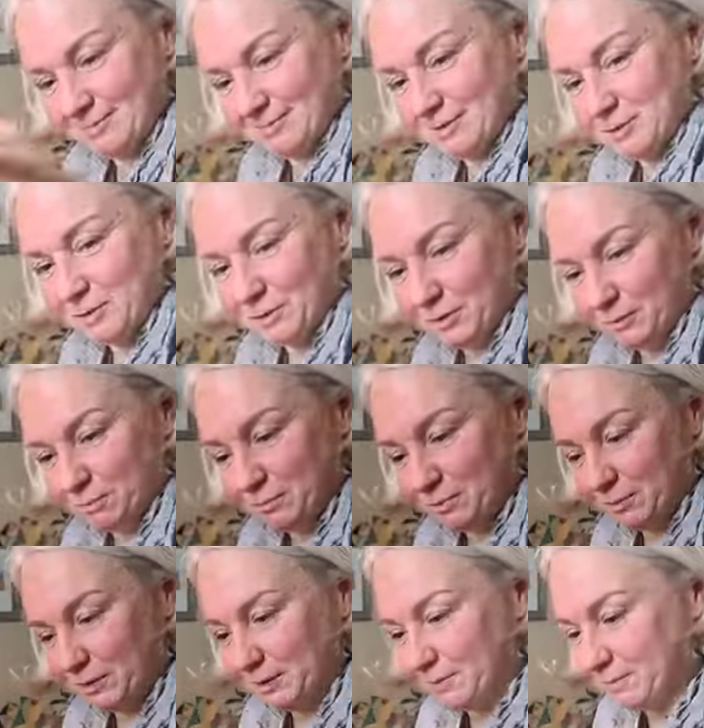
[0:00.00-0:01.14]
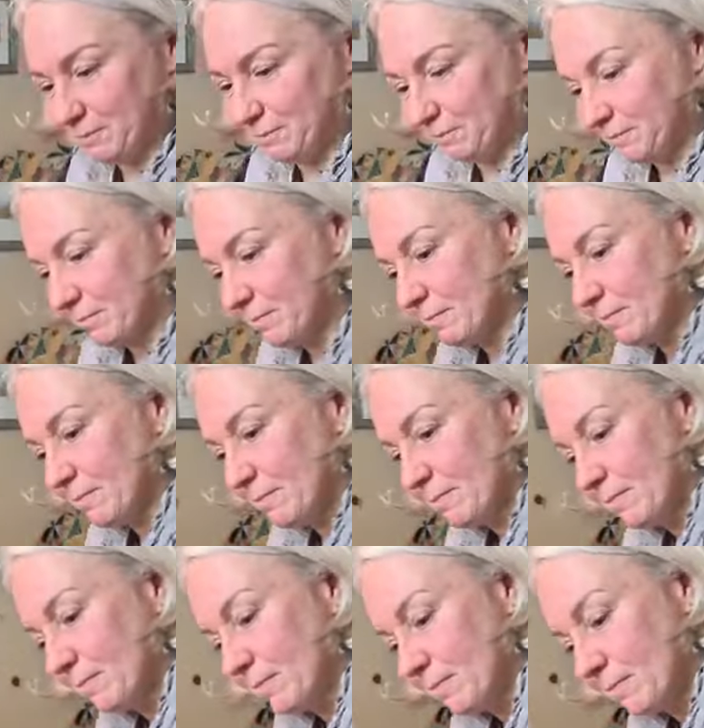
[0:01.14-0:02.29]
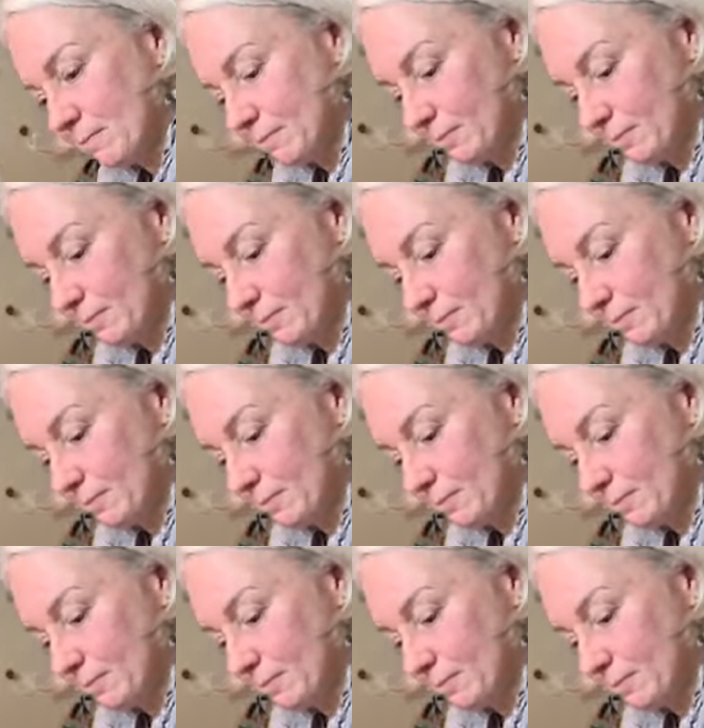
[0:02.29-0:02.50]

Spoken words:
You're a good boy.